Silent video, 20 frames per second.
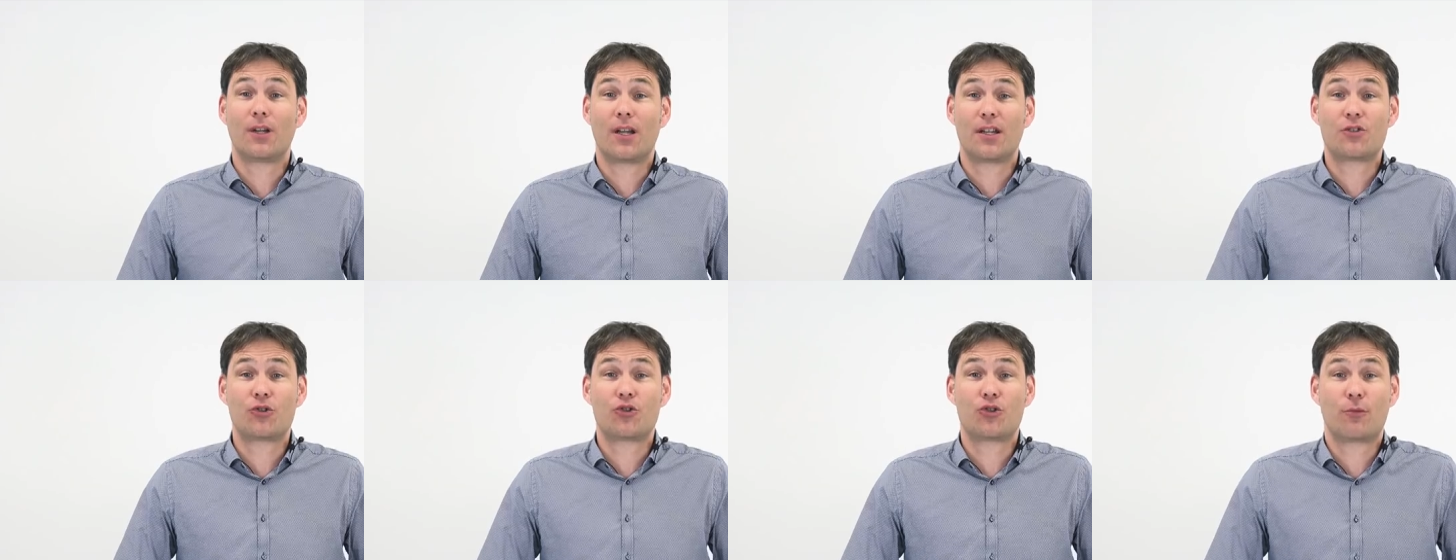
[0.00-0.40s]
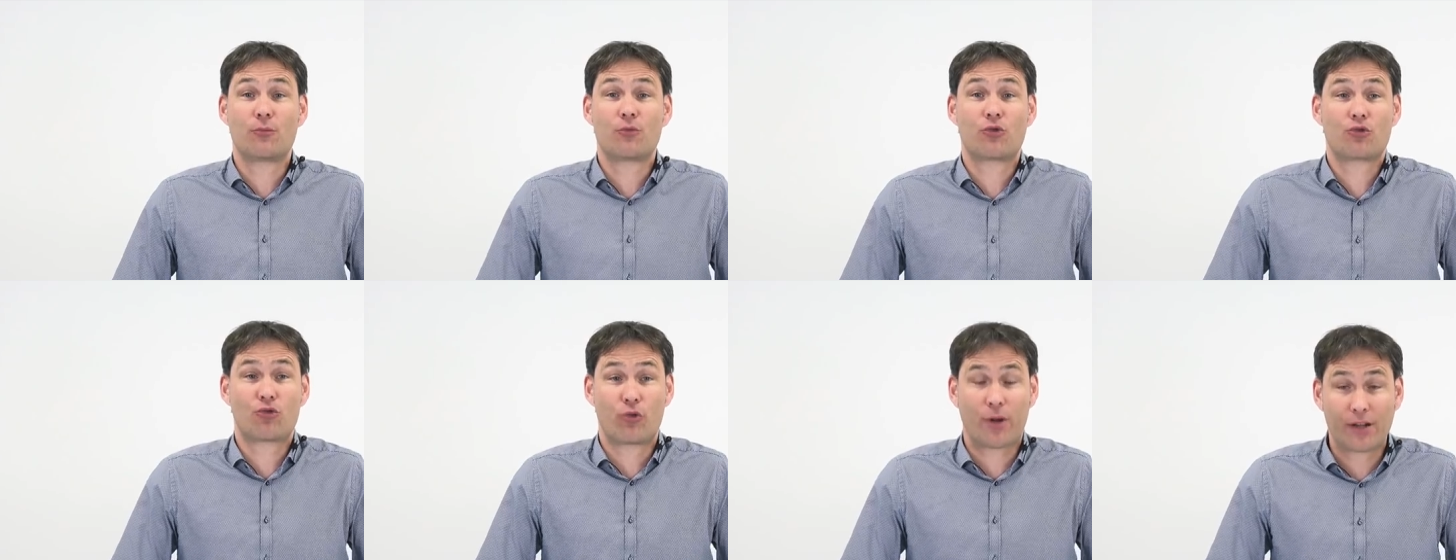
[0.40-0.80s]
Let's
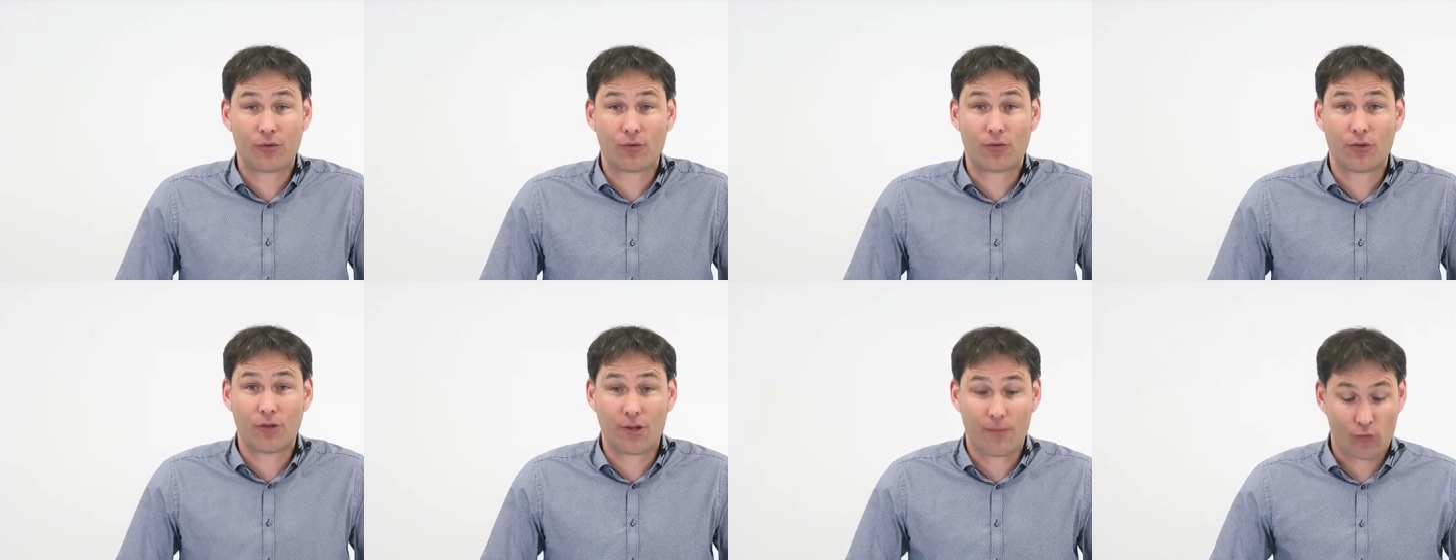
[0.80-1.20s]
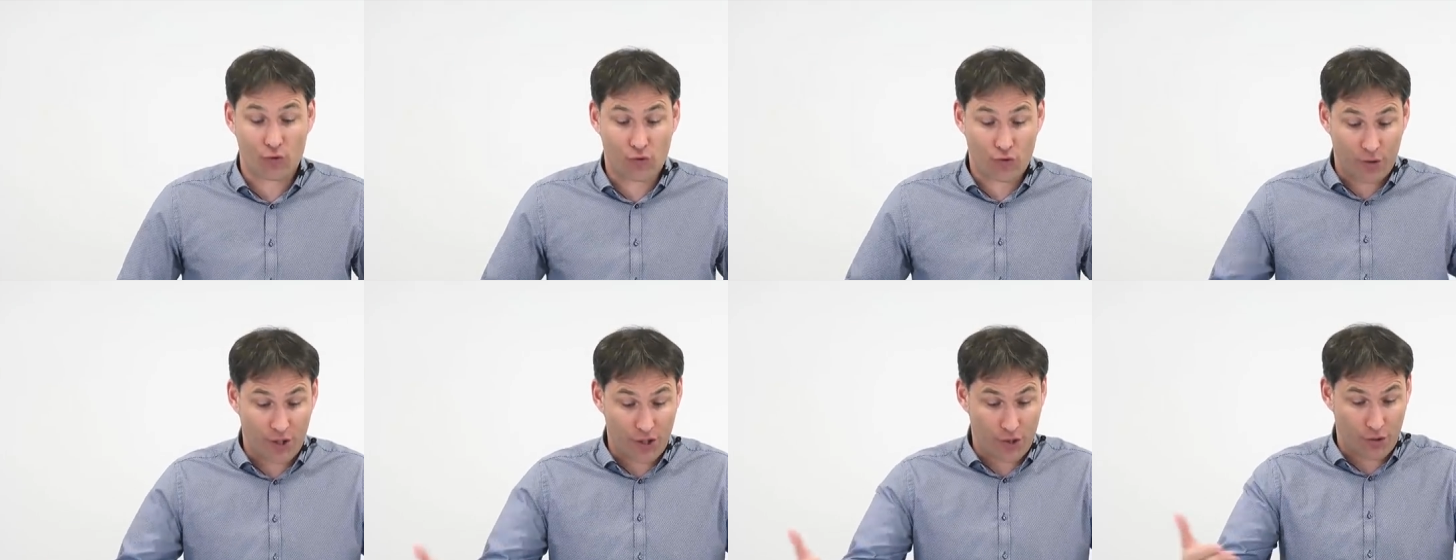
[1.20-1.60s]
jump straight to the
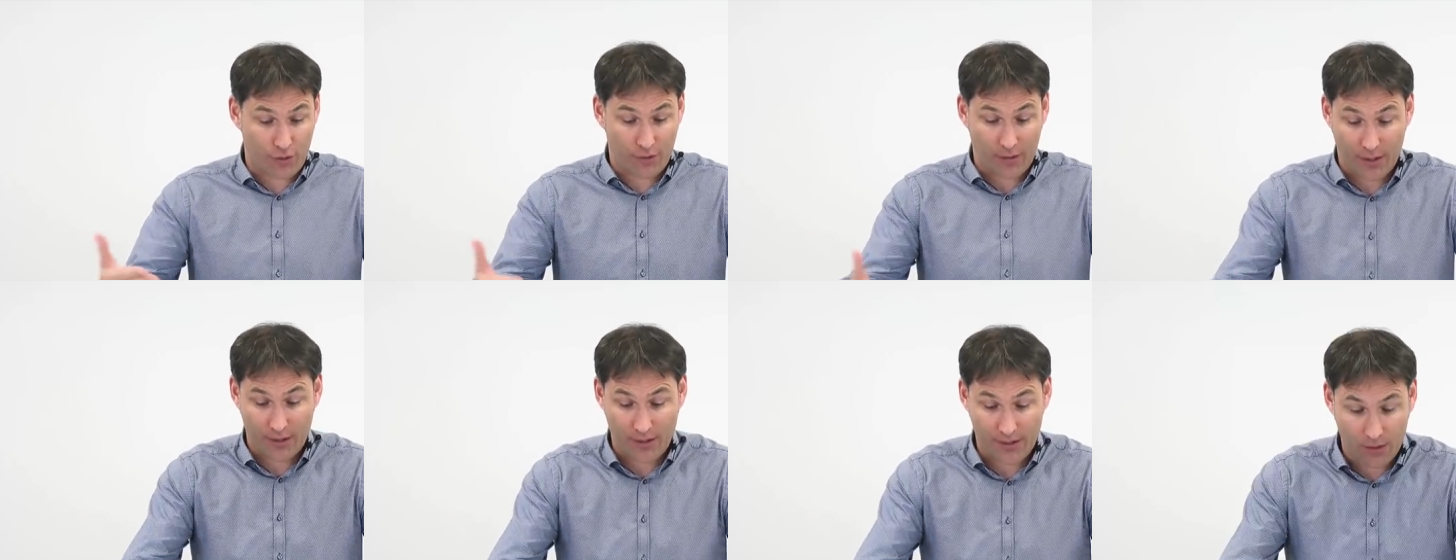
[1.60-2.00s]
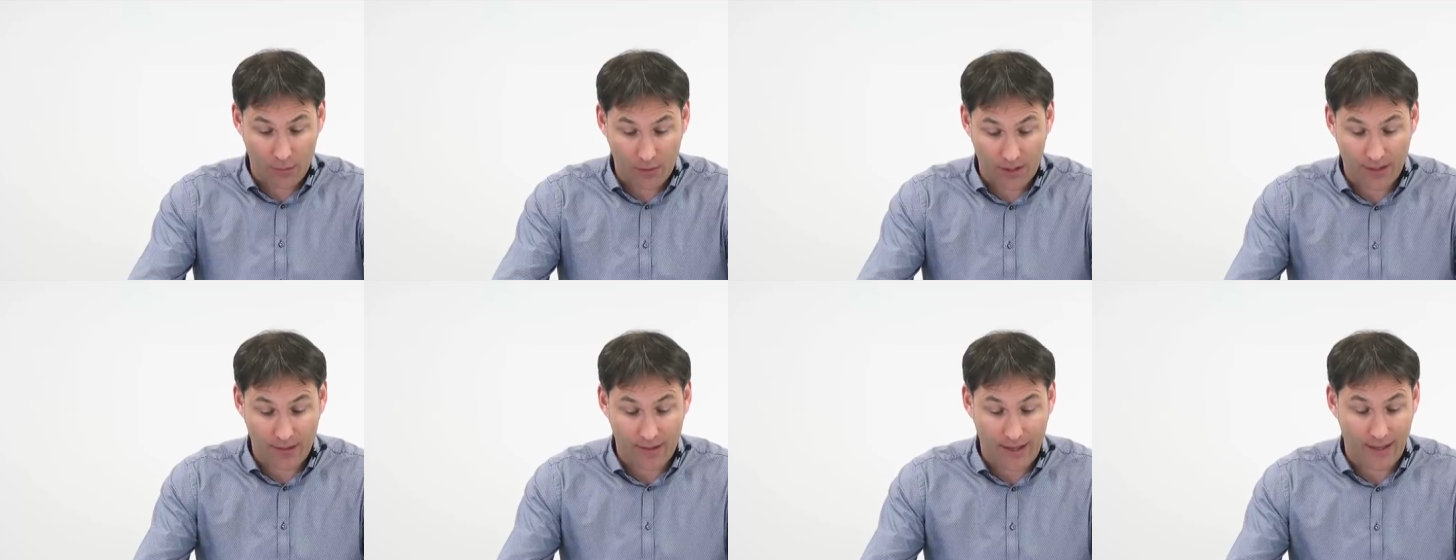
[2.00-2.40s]
demonstration and see
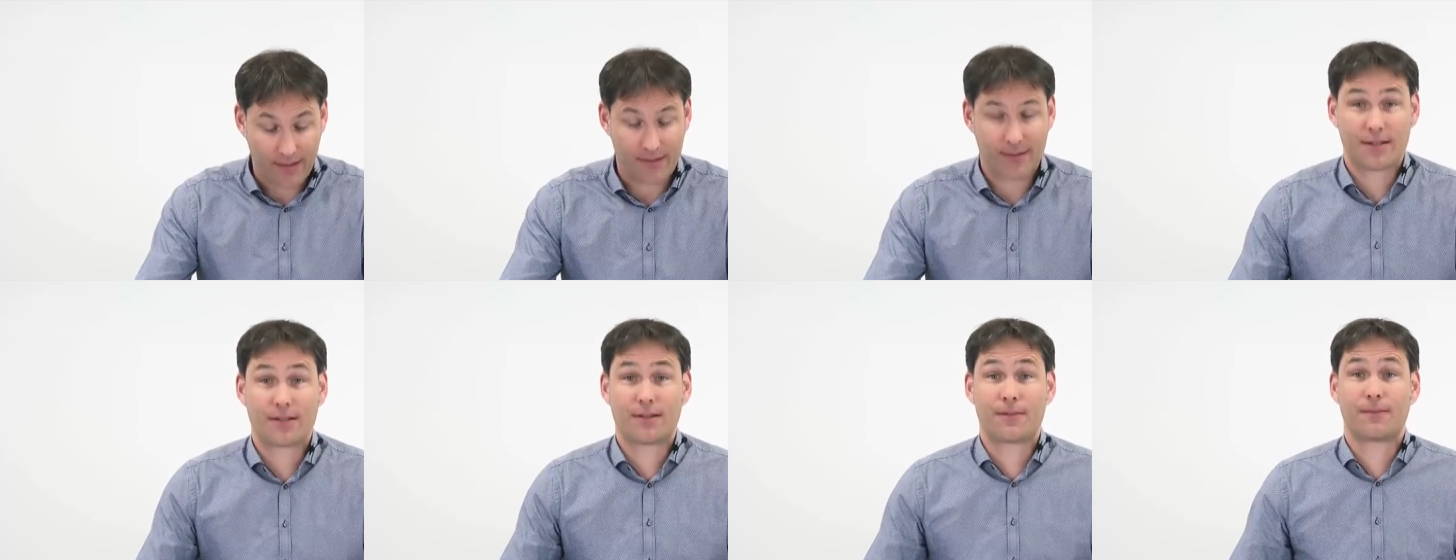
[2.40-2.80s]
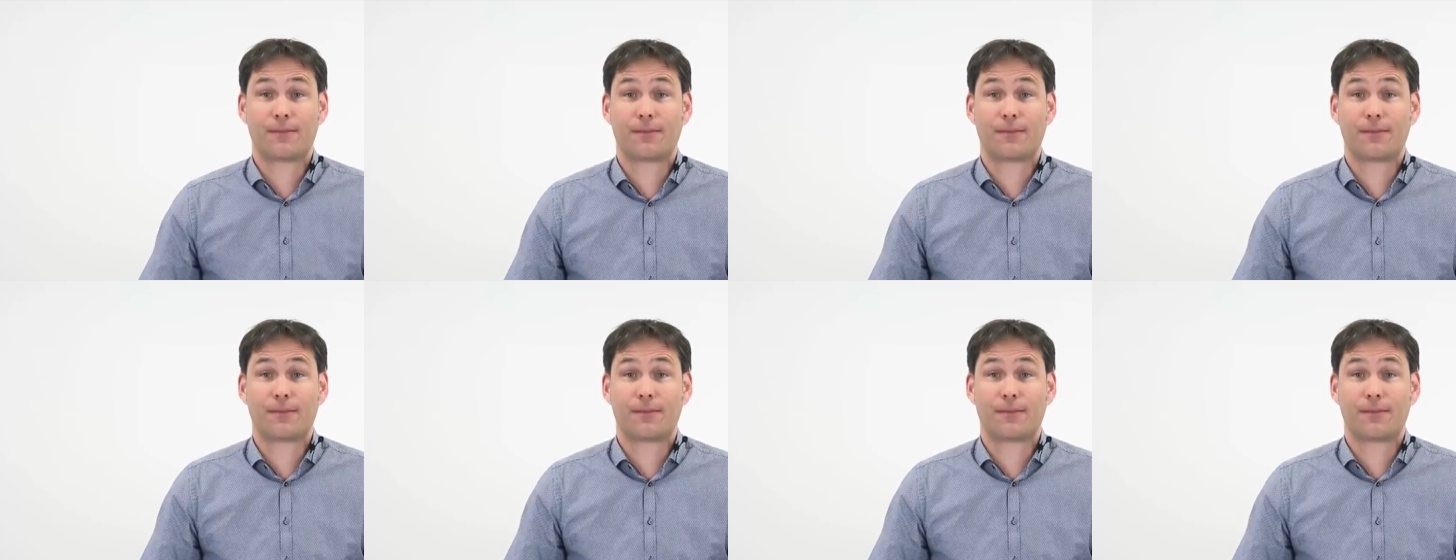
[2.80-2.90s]
what it does.